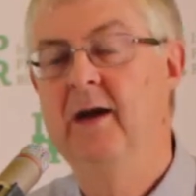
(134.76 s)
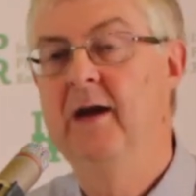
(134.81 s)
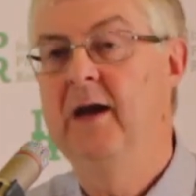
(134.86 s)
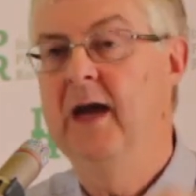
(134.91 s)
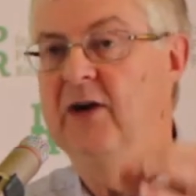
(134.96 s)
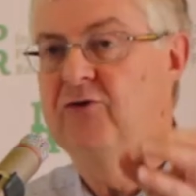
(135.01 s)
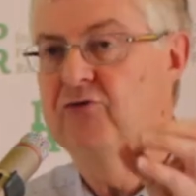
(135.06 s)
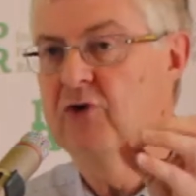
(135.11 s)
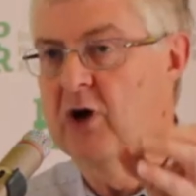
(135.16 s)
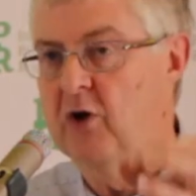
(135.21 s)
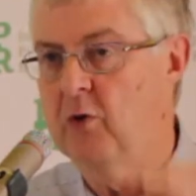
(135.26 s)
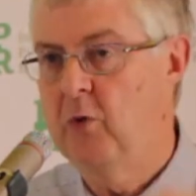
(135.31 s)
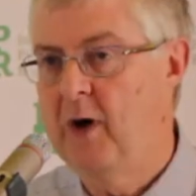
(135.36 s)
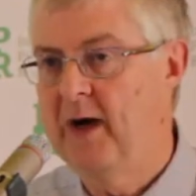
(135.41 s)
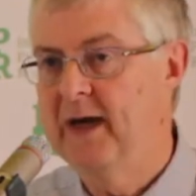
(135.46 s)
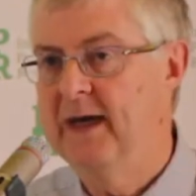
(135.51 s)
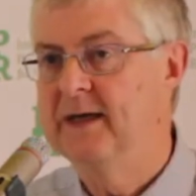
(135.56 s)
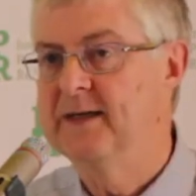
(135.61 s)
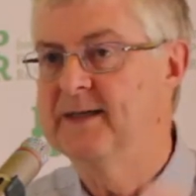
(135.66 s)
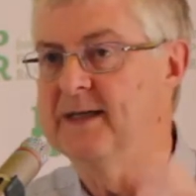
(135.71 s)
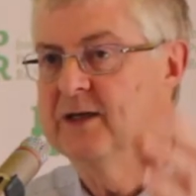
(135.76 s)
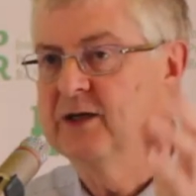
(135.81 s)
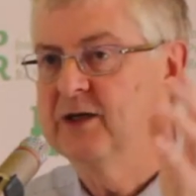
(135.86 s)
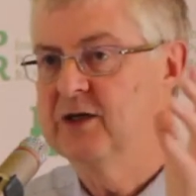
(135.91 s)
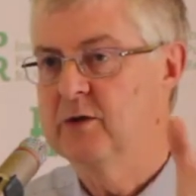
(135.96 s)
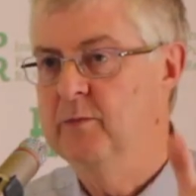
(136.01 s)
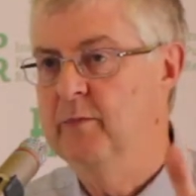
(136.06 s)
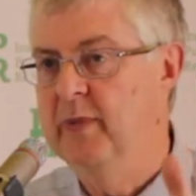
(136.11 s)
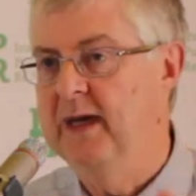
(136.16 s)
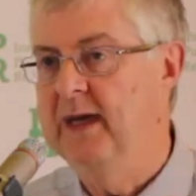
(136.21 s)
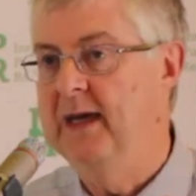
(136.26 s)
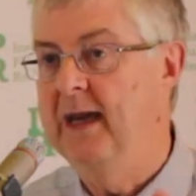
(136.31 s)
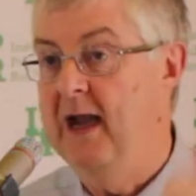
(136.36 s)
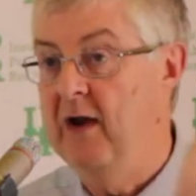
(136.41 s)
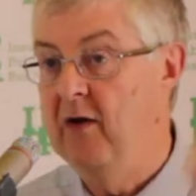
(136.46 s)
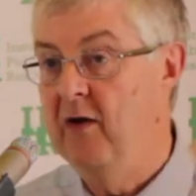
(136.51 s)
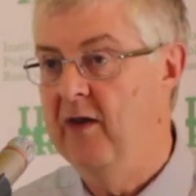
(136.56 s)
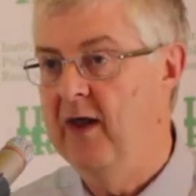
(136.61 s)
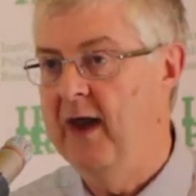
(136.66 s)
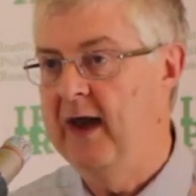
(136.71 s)
It requires it to be,
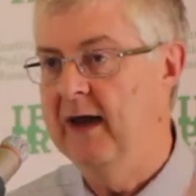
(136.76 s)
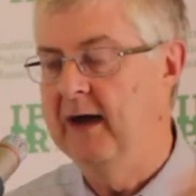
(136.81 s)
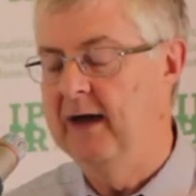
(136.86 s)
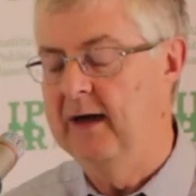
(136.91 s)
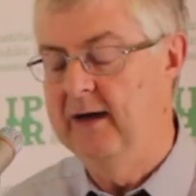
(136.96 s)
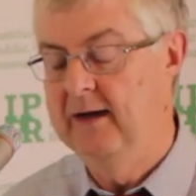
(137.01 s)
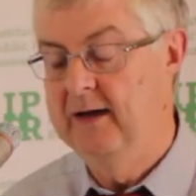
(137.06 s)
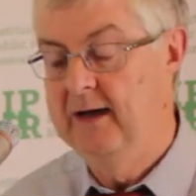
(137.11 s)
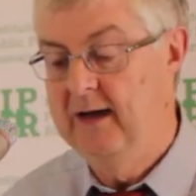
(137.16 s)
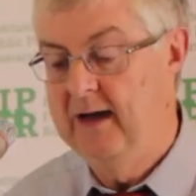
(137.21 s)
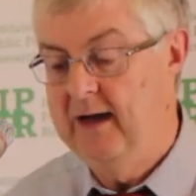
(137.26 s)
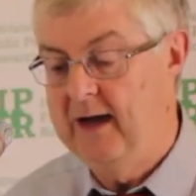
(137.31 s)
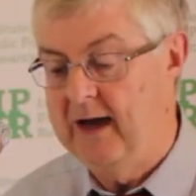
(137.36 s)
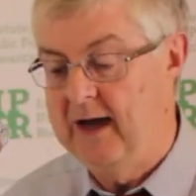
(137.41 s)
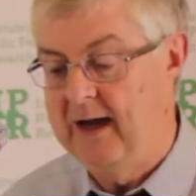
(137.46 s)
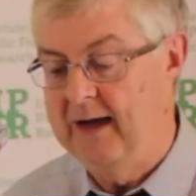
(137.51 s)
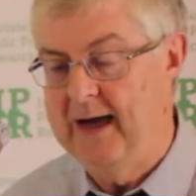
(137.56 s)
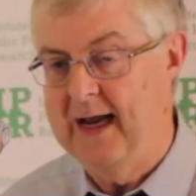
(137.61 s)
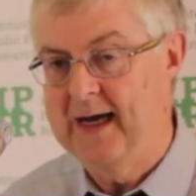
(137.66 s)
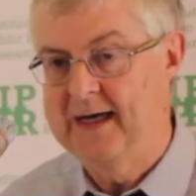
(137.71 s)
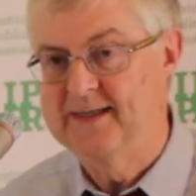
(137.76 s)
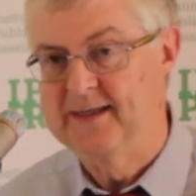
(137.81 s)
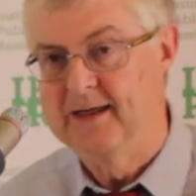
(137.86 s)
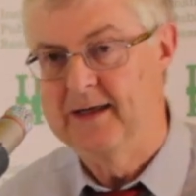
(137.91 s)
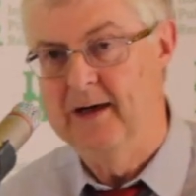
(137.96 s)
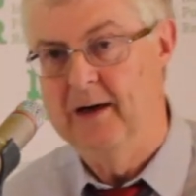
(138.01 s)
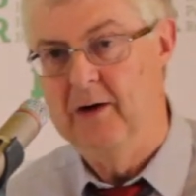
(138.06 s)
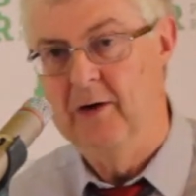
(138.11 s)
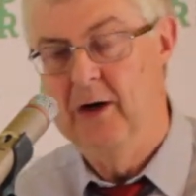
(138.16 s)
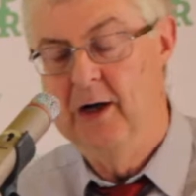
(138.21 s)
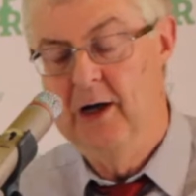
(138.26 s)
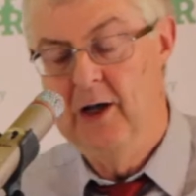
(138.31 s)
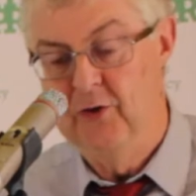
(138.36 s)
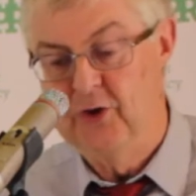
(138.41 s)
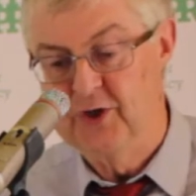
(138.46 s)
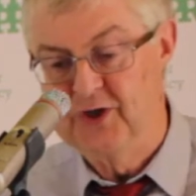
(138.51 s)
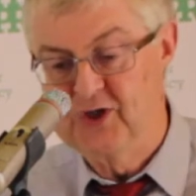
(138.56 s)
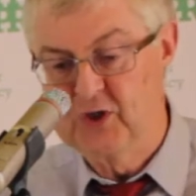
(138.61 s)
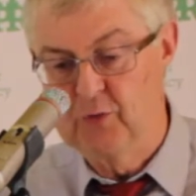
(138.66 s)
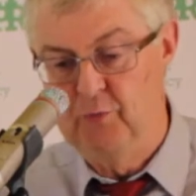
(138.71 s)
in their lexicon,
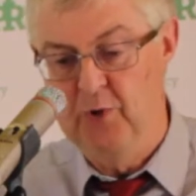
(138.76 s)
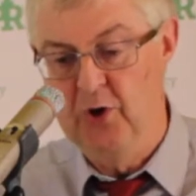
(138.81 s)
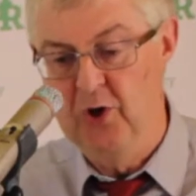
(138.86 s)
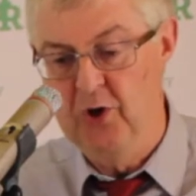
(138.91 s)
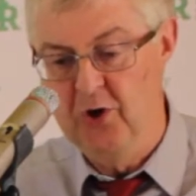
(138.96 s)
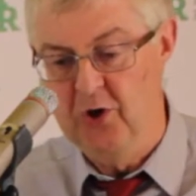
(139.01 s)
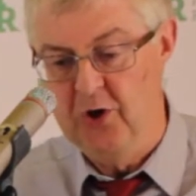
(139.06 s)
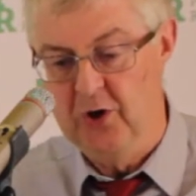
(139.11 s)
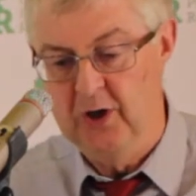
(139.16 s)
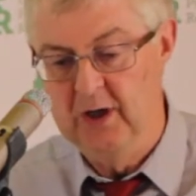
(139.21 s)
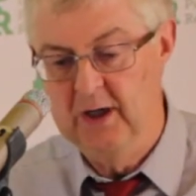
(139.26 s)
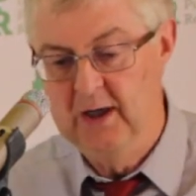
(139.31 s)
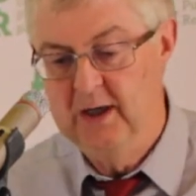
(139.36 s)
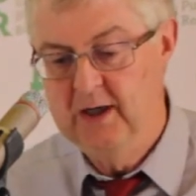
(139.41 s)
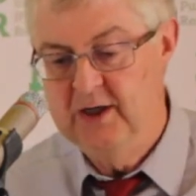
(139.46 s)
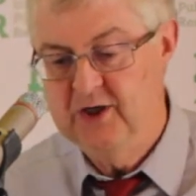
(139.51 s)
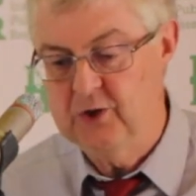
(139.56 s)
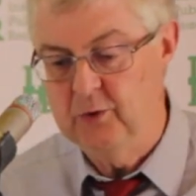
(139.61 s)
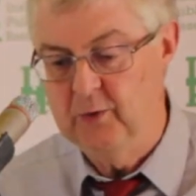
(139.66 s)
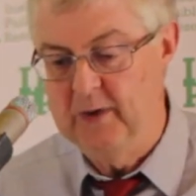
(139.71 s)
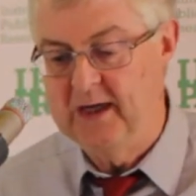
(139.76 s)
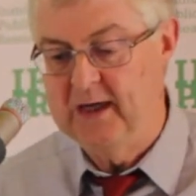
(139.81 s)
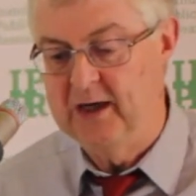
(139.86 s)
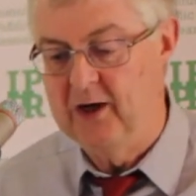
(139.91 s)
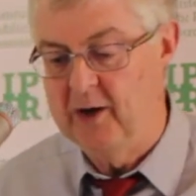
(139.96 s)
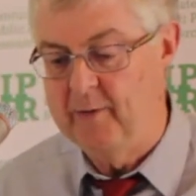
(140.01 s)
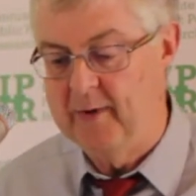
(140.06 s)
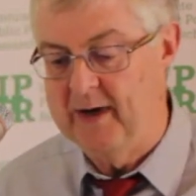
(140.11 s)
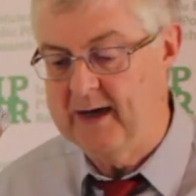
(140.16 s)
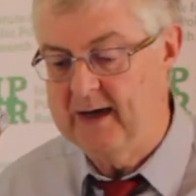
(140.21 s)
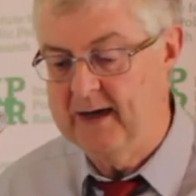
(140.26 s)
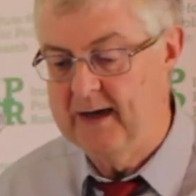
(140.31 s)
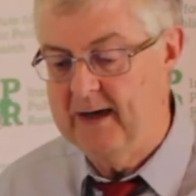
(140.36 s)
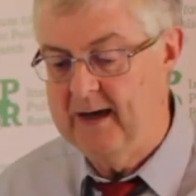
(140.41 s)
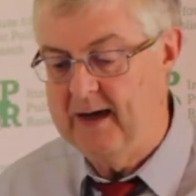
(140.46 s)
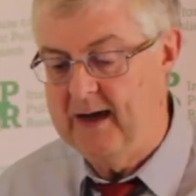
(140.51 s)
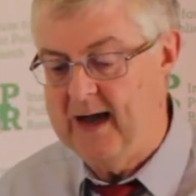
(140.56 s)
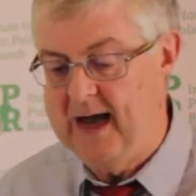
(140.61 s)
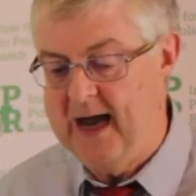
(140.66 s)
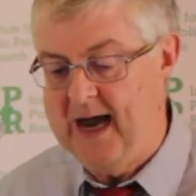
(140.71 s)
the spur to economic
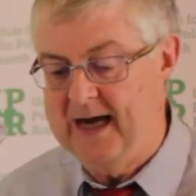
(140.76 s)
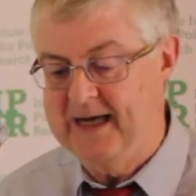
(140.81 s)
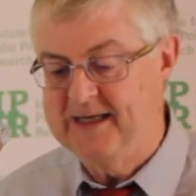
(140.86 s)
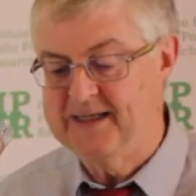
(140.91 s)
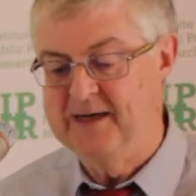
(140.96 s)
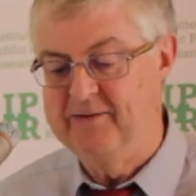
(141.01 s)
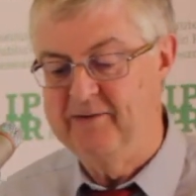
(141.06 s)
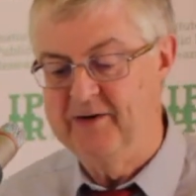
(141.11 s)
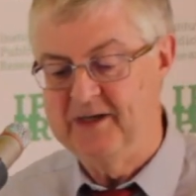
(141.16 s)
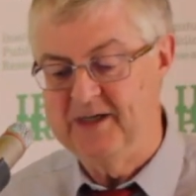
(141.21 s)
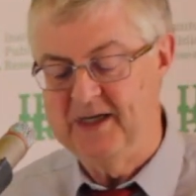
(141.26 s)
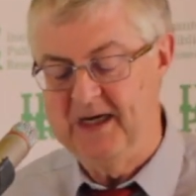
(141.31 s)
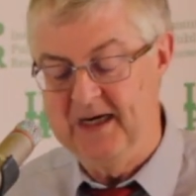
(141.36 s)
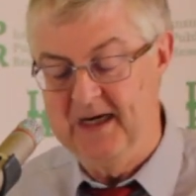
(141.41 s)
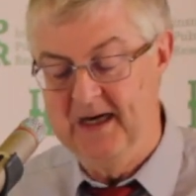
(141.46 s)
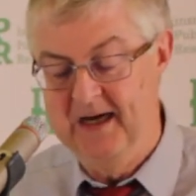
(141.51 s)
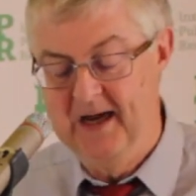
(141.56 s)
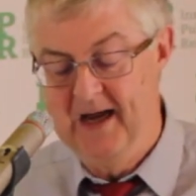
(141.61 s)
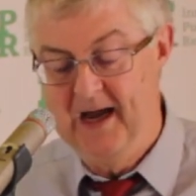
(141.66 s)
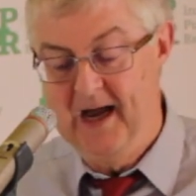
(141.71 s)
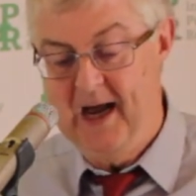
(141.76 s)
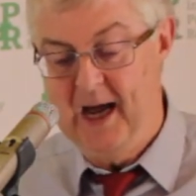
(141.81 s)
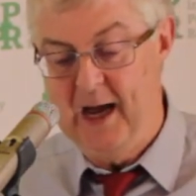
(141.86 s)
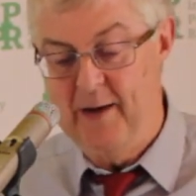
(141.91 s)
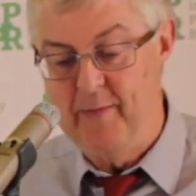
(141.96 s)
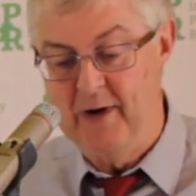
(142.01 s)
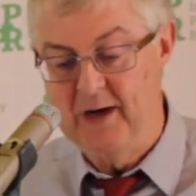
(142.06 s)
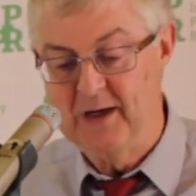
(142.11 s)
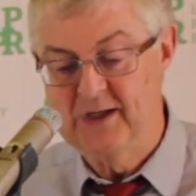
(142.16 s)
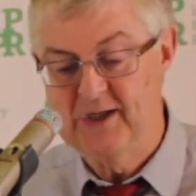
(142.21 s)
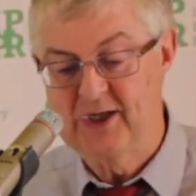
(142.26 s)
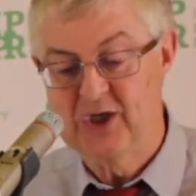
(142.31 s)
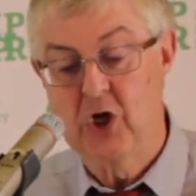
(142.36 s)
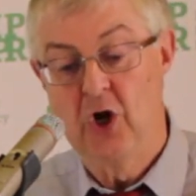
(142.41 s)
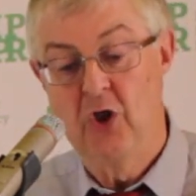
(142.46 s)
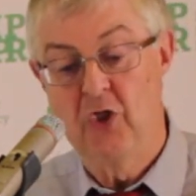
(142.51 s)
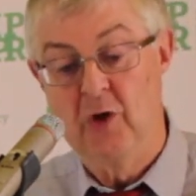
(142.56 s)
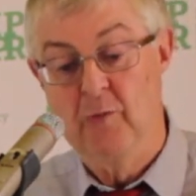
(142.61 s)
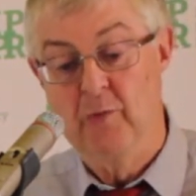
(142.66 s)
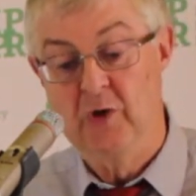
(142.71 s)
activity amongst
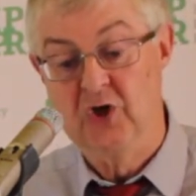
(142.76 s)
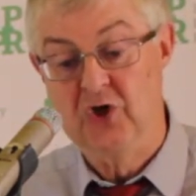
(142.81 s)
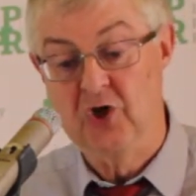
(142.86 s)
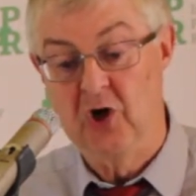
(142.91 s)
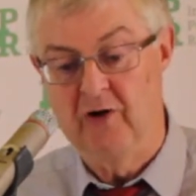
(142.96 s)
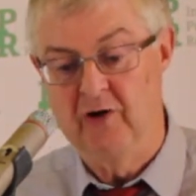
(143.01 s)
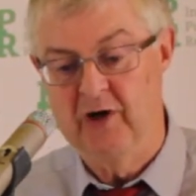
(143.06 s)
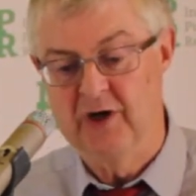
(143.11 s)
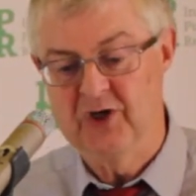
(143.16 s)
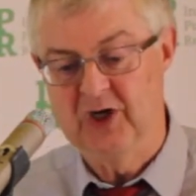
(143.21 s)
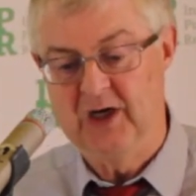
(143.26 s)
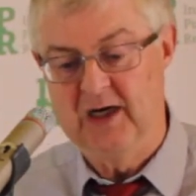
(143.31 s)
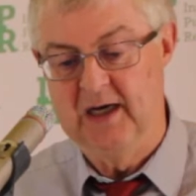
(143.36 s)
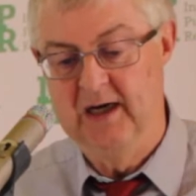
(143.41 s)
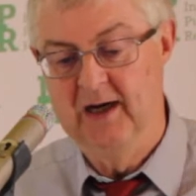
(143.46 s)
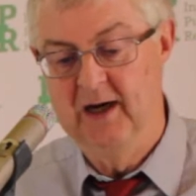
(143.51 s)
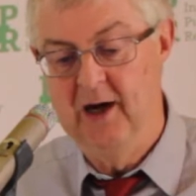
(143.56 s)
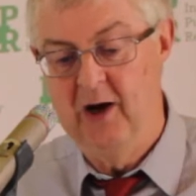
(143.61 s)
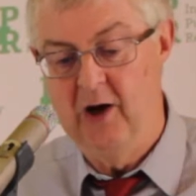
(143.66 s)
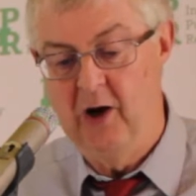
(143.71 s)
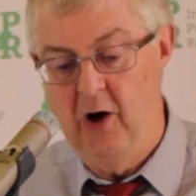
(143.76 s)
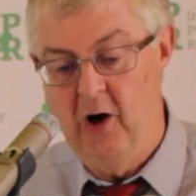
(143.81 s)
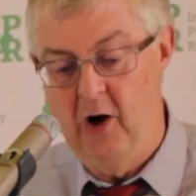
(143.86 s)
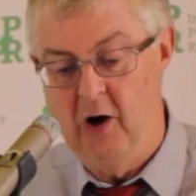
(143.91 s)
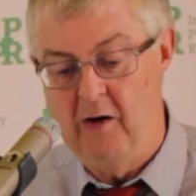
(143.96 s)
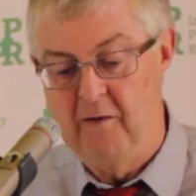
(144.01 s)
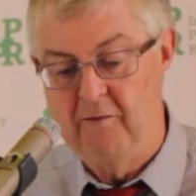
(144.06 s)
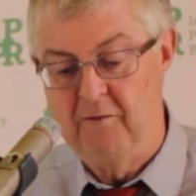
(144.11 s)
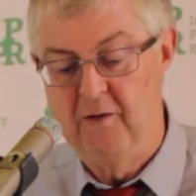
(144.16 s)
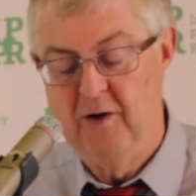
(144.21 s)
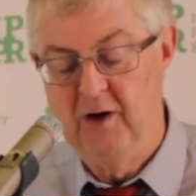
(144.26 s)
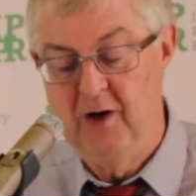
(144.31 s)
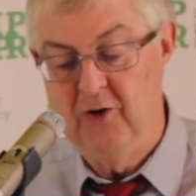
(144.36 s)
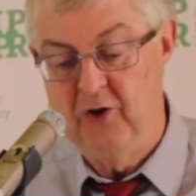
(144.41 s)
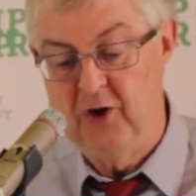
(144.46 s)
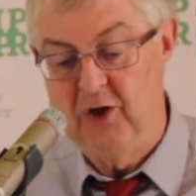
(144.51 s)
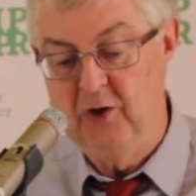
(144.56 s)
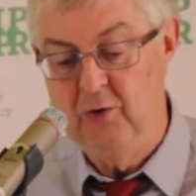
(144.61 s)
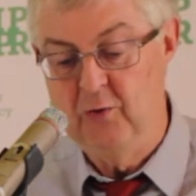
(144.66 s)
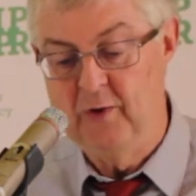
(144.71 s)
the majority of
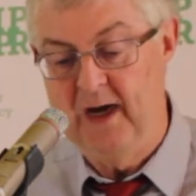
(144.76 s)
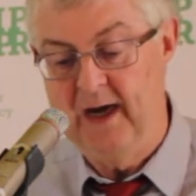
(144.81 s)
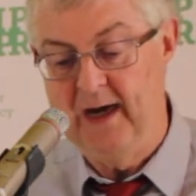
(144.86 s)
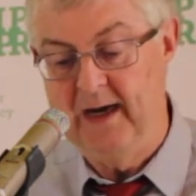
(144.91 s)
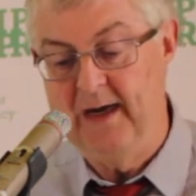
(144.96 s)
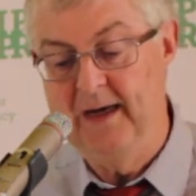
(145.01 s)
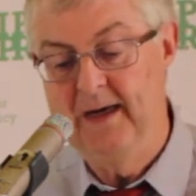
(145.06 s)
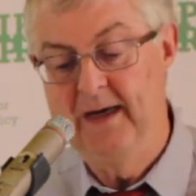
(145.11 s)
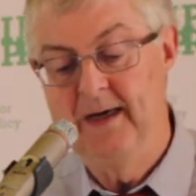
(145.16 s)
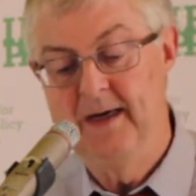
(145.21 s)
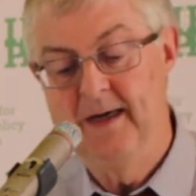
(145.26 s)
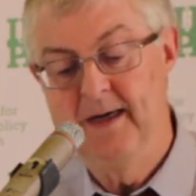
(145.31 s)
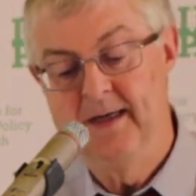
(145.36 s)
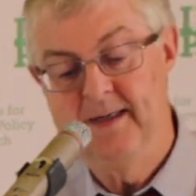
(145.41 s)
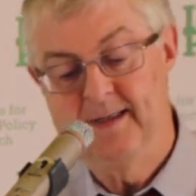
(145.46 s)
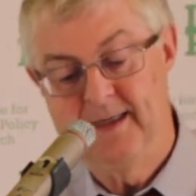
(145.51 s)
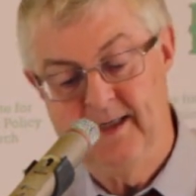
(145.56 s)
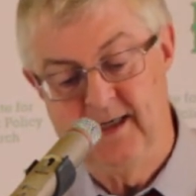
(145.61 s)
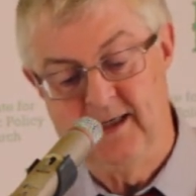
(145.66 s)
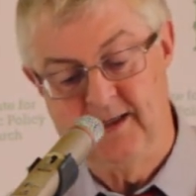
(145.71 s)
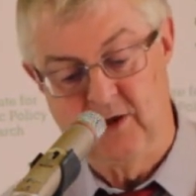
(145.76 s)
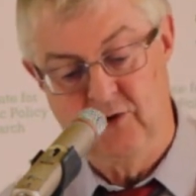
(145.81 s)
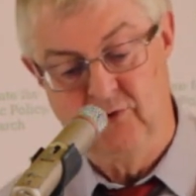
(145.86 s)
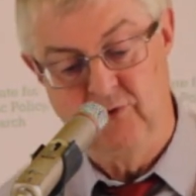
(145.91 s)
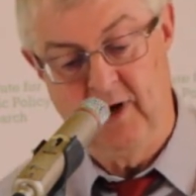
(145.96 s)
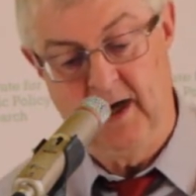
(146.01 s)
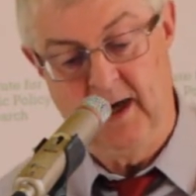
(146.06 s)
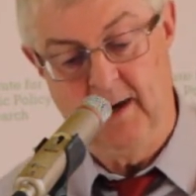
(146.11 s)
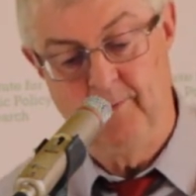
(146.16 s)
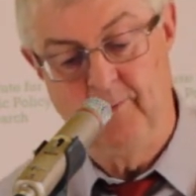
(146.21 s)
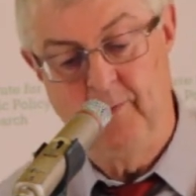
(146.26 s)
the UK citizenry.